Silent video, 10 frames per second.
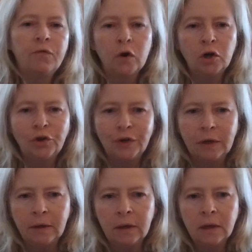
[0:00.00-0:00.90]

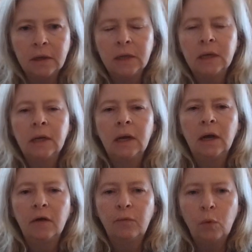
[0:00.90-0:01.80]
version
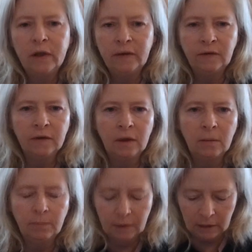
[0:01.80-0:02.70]
of
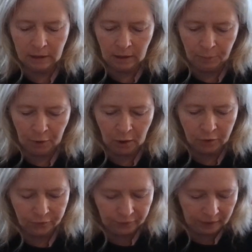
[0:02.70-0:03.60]
wisdom in the
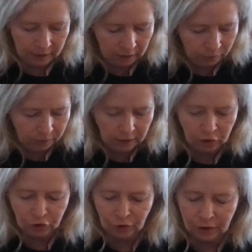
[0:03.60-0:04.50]
Apocrypha, and I
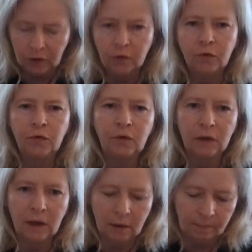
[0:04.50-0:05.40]
really should have used,
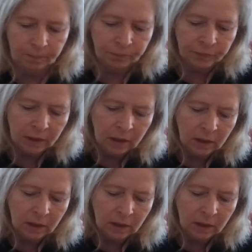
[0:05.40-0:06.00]
um,